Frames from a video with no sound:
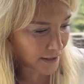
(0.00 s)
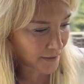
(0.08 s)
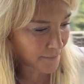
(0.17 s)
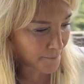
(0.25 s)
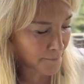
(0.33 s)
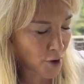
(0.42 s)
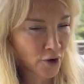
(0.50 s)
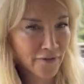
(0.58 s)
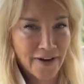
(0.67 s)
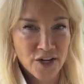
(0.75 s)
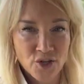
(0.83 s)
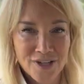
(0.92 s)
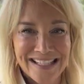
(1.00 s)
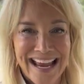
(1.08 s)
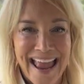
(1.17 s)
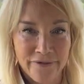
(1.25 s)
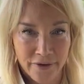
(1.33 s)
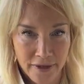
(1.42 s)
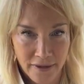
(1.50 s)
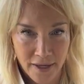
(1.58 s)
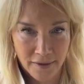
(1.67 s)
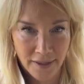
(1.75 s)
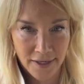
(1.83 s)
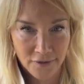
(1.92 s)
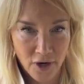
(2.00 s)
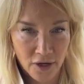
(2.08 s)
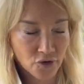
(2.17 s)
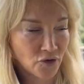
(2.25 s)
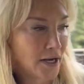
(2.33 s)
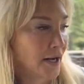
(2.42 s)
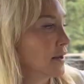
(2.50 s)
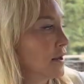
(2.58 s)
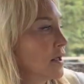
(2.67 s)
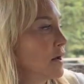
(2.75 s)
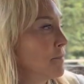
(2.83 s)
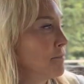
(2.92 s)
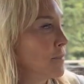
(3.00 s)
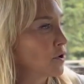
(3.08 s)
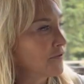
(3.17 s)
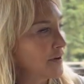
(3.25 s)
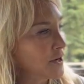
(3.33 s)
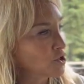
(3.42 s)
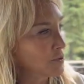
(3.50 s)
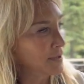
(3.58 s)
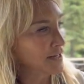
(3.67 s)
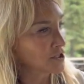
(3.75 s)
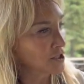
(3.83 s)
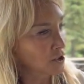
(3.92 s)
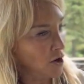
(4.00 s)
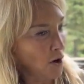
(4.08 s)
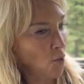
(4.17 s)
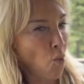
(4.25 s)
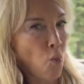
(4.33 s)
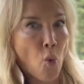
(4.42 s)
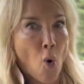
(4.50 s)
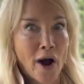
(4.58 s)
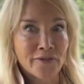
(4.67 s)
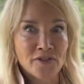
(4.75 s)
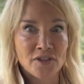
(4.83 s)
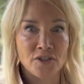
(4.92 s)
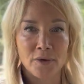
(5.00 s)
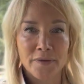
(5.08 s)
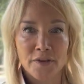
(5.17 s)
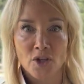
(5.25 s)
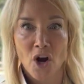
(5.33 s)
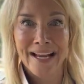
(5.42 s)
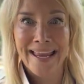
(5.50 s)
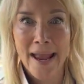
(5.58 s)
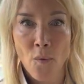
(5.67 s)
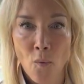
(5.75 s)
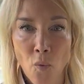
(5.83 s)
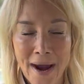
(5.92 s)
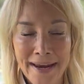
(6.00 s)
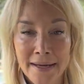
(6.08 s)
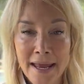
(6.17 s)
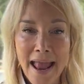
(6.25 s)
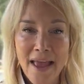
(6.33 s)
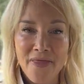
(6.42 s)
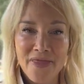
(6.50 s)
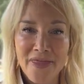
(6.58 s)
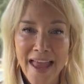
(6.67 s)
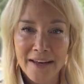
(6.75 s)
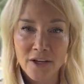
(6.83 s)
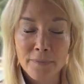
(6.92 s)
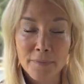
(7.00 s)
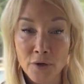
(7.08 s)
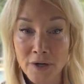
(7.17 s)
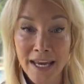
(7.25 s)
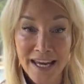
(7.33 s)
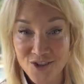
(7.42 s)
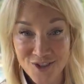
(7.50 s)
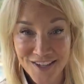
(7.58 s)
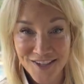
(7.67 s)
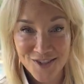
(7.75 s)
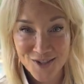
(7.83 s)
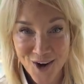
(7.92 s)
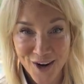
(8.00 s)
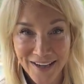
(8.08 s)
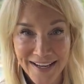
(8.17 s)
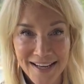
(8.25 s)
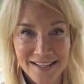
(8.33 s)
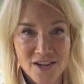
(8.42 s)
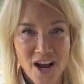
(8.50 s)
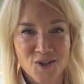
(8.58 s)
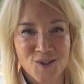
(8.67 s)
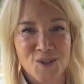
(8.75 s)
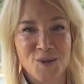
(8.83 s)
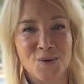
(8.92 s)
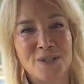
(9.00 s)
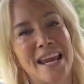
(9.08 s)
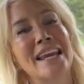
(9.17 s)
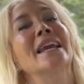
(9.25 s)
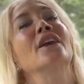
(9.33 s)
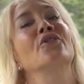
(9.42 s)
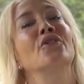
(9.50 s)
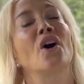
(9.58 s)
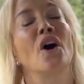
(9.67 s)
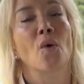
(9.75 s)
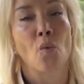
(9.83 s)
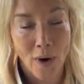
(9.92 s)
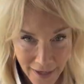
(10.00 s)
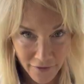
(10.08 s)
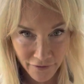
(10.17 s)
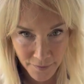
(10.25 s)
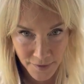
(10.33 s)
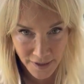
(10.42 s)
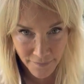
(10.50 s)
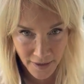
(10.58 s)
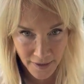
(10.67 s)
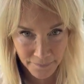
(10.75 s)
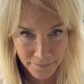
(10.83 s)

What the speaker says: Motivation is everything in dog training. Motivation means the dog wants to do it. The dog can't wait. And then communication can start. It's not just you taking your dog away from something.